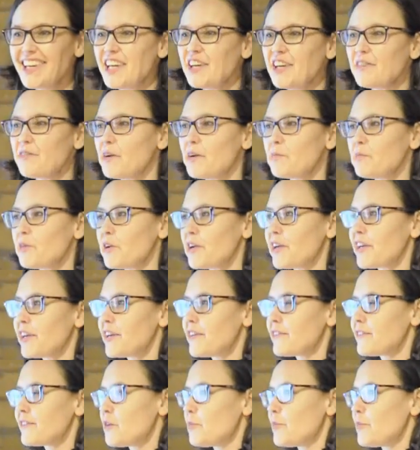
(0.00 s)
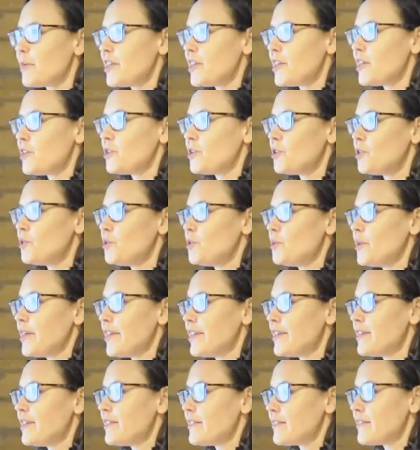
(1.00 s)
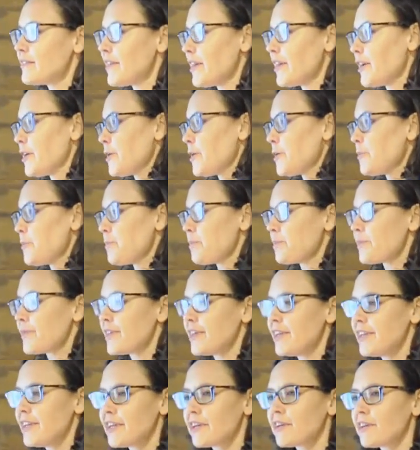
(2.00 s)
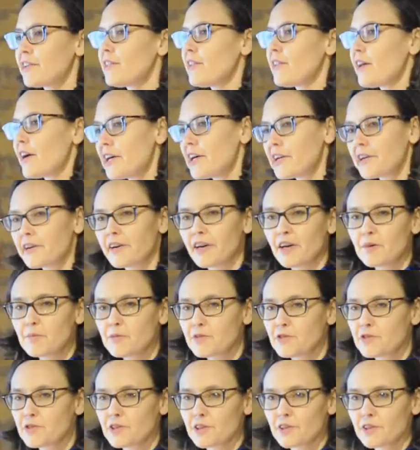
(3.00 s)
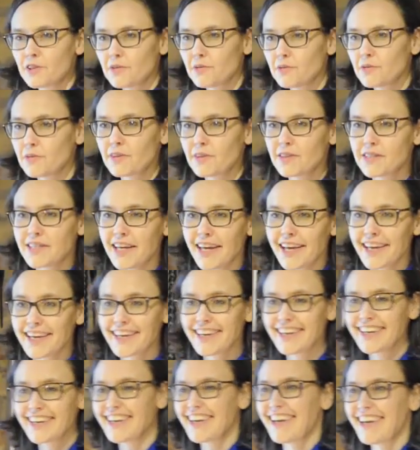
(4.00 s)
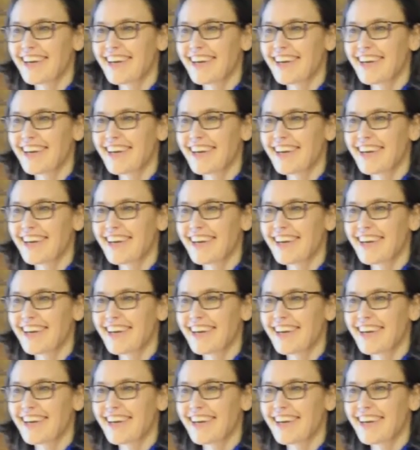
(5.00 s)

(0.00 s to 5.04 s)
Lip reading: If I'm looking at somebody who is eating a lot of carbs and sugar through the day,